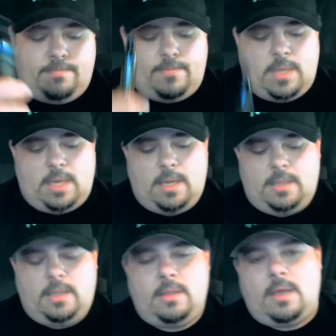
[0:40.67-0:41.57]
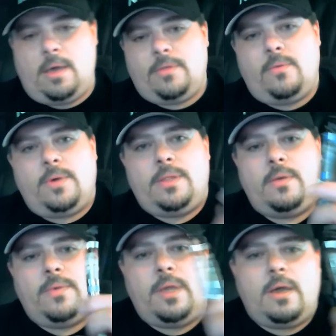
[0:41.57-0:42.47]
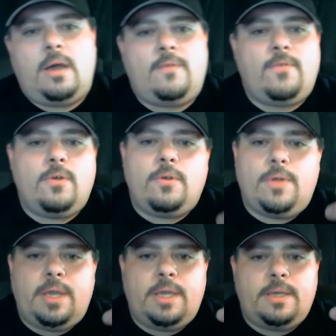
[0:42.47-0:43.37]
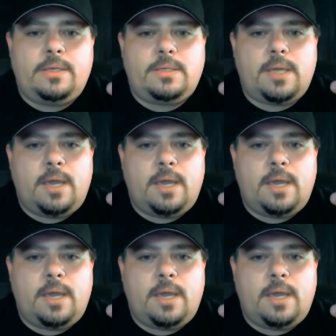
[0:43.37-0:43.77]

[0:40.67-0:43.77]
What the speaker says: And then the other one that we offer is